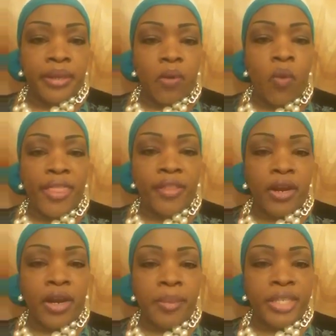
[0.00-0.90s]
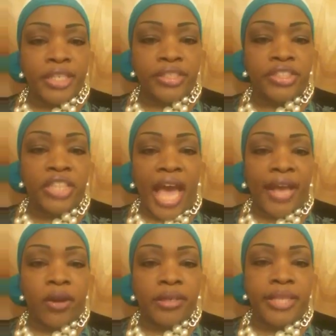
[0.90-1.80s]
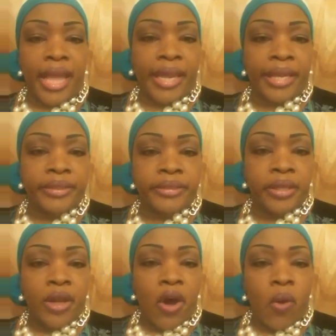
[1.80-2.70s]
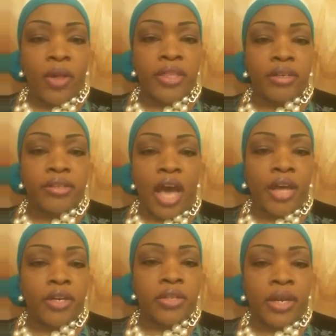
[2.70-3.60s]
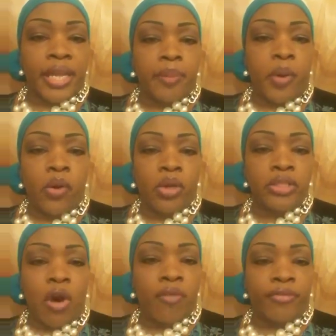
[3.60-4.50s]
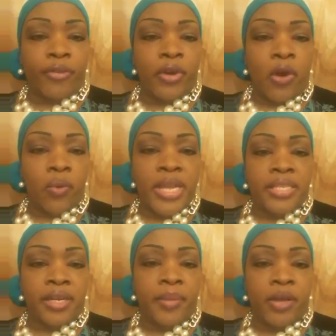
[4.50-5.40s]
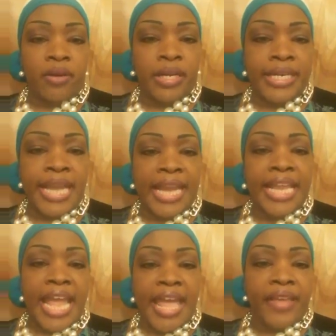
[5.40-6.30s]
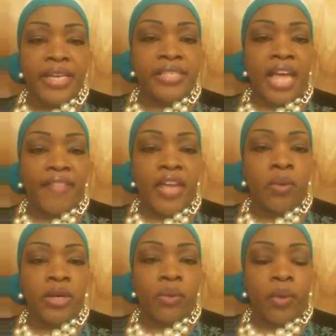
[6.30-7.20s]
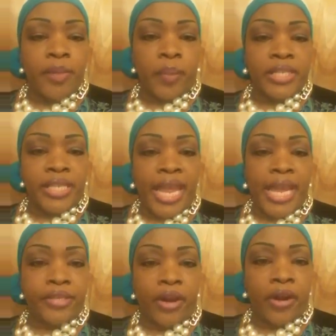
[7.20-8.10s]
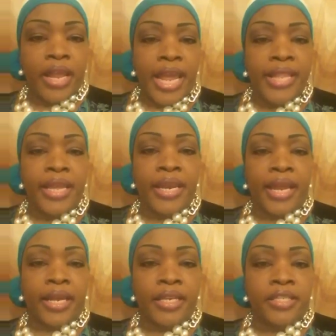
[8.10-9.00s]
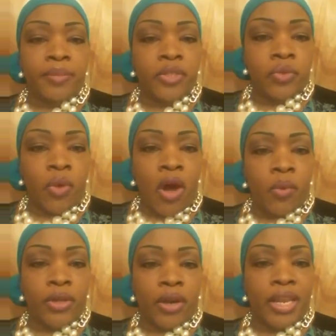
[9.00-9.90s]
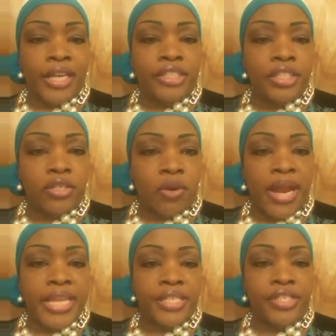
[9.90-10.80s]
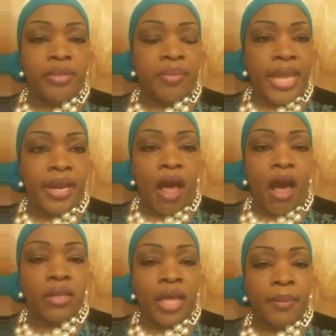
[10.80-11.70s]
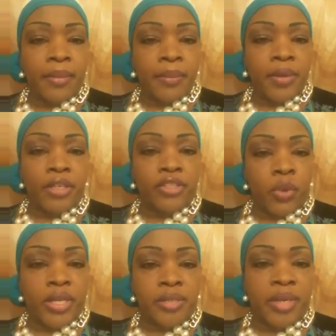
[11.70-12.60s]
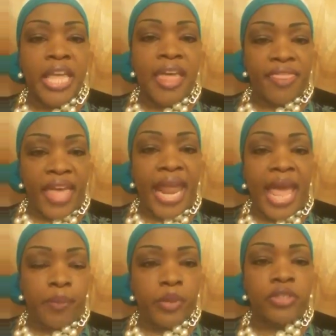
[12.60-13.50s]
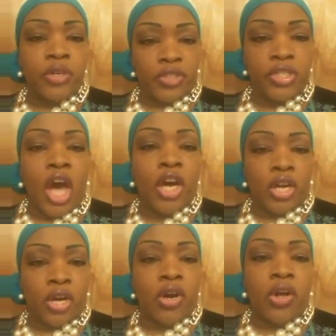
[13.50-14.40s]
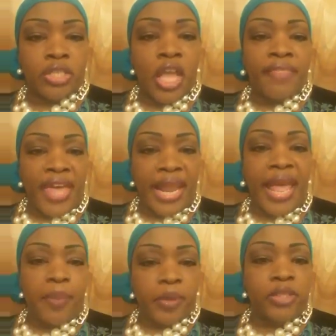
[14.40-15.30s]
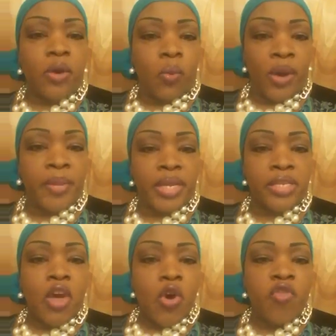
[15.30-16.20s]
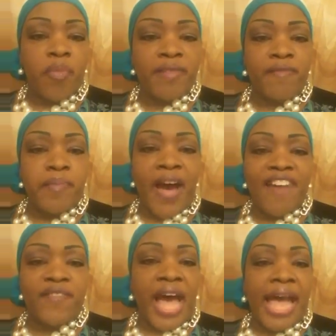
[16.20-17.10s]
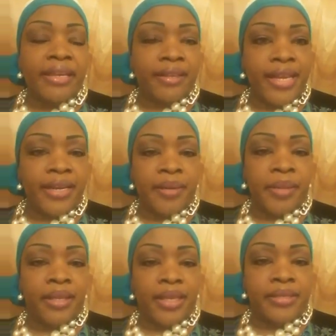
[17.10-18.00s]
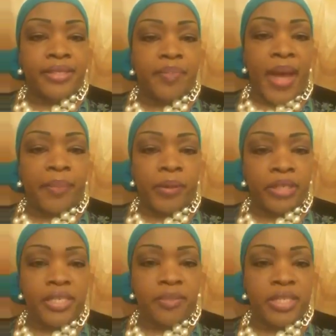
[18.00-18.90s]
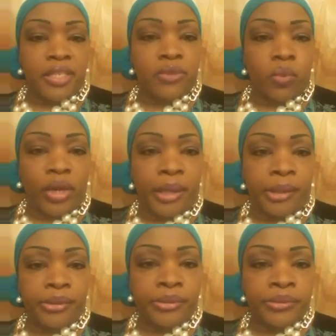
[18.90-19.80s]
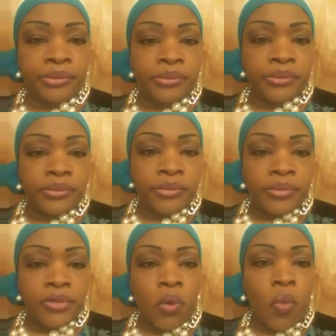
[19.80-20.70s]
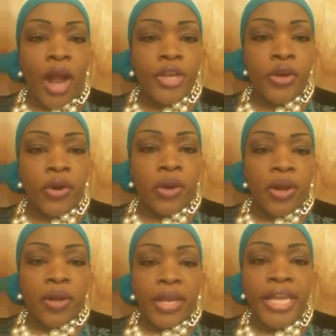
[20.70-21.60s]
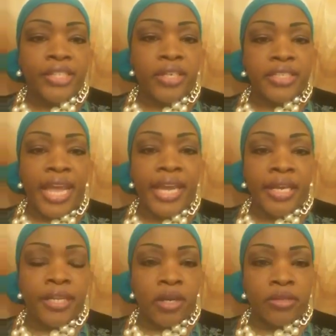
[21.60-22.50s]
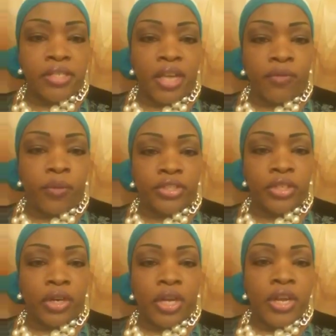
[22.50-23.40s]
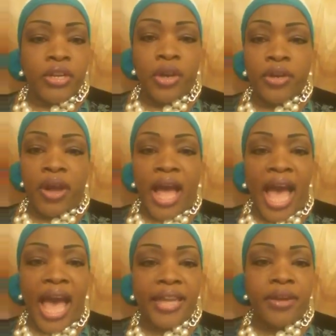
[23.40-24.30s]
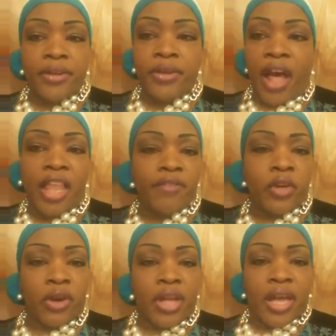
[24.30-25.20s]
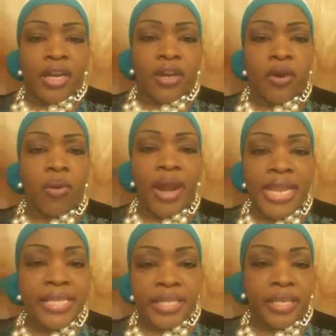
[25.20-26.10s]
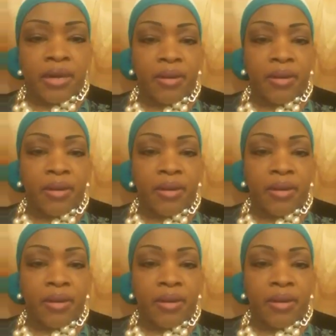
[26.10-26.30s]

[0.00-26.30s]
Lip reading: whether they're going to get shot or tased, or whether your daughter is going to get pulled over for no reason in the middle of the night, and they decide they want to rape and tase her, and then act like something's wrong with her, like she's crazy and she made it all up. Because trust me, that happens to young girls, that happens to women who've been violated and molested by policemen as well. So while you're entertaining yourself with your all of your crazy